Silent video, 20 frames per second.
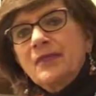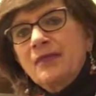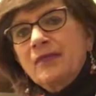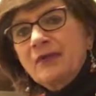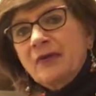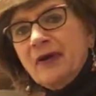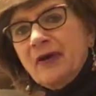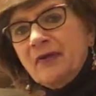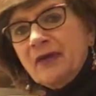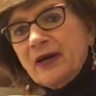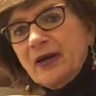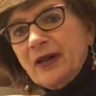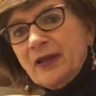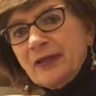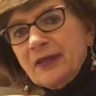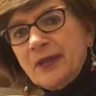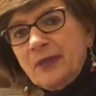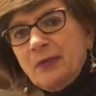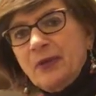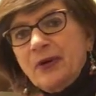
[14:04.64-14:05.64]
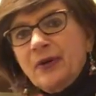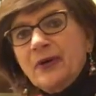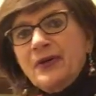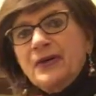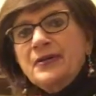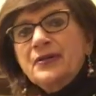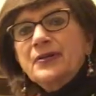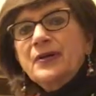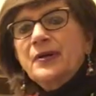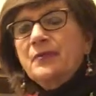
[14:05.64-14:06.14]
If you're having holiday
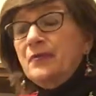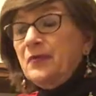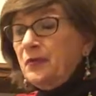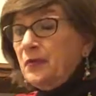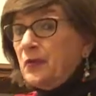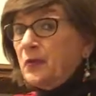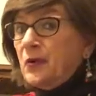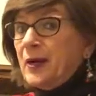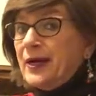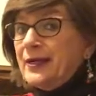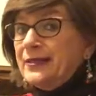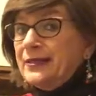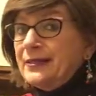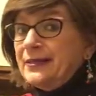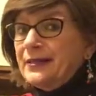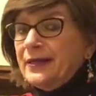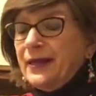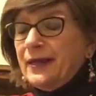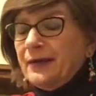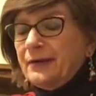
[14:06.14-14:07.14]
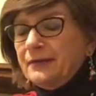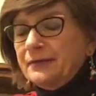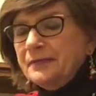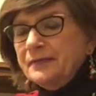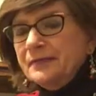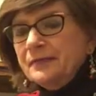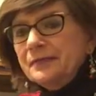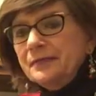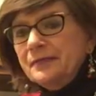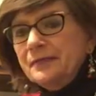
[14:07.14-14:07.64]
parties, and we're winding down.
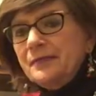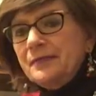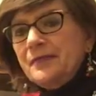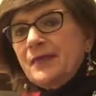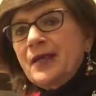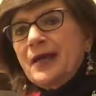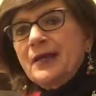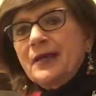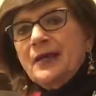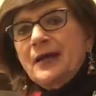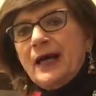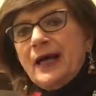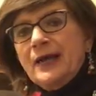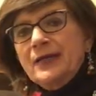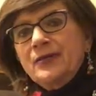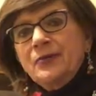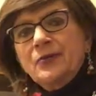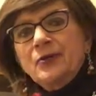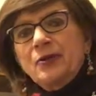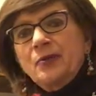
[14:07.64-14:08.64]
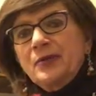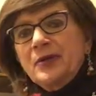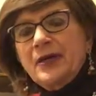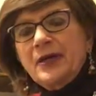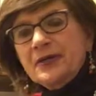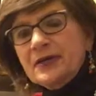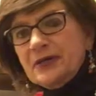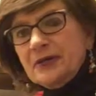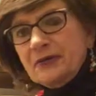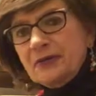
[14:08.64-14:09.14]
And again, I do an open
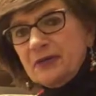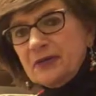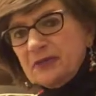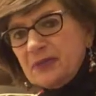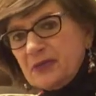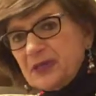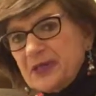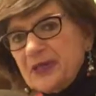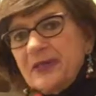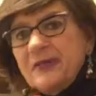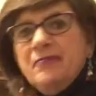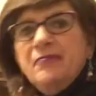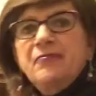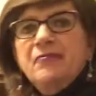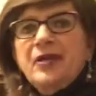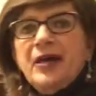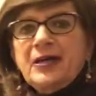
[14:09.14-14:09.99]
house on Christmas Eve.